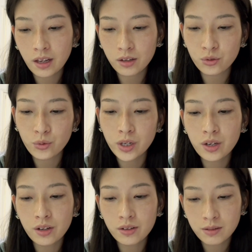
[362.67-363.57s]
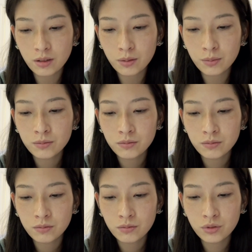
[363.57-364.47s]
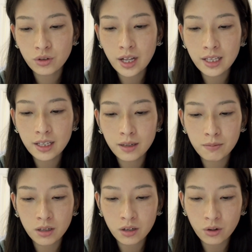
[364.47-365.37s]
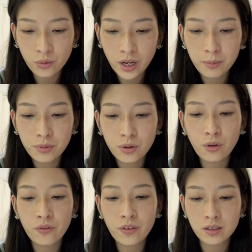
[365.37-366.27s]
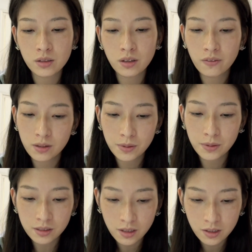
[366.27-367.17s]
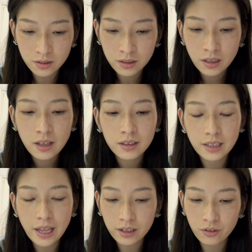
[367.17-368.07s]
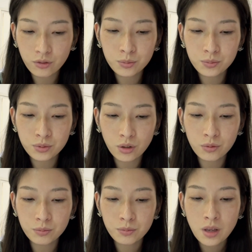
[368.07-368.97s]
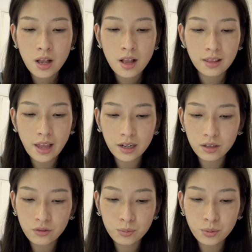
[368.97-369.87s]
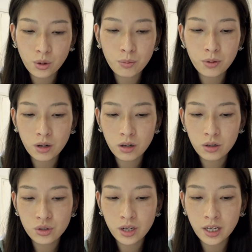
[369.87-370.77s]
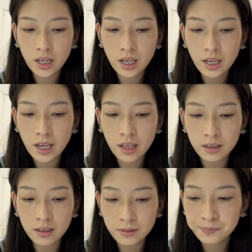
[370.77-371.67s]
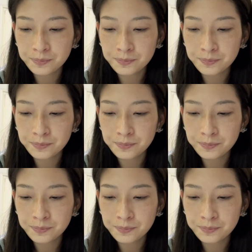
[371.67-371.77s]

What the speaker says: and reduced the preliminary profits of the business. Lack of proper training and